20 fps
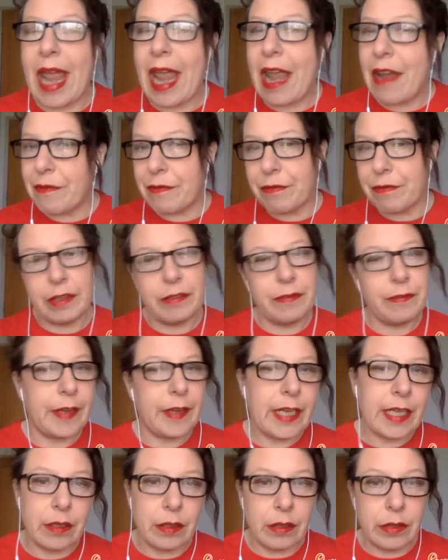every
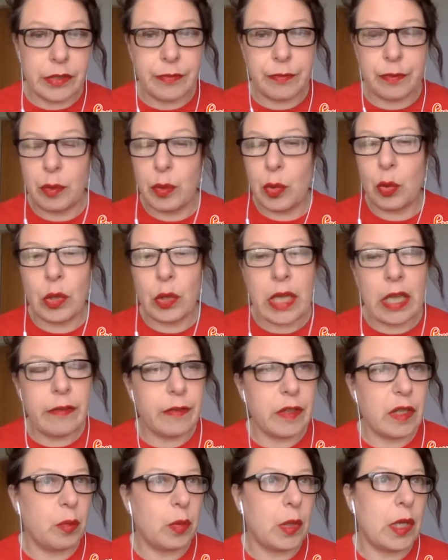field from all over
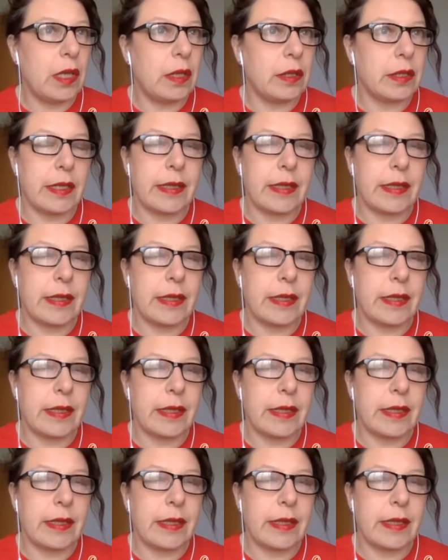the world,